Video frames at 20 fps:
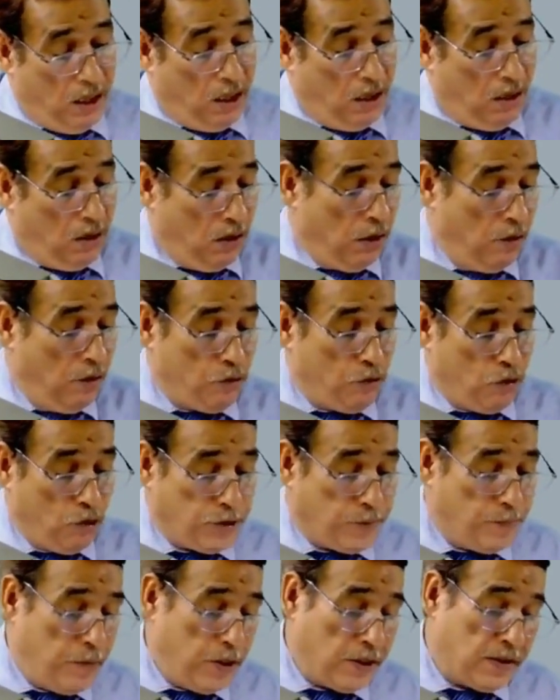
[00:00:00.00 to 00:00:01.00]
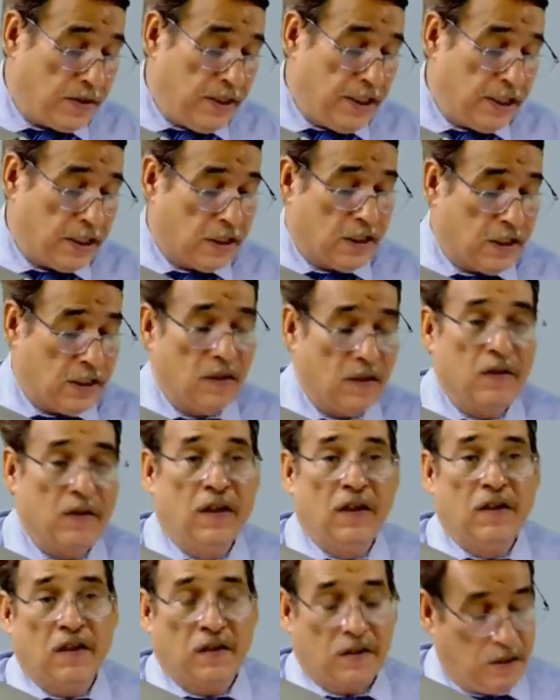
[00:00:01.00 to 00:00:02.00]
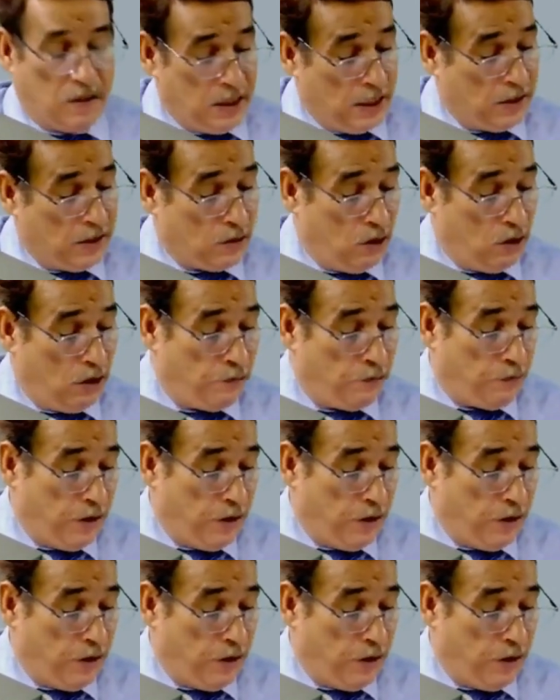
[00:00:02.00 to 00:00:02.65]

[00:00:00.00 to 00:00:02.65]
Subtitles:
Of course, business is a set of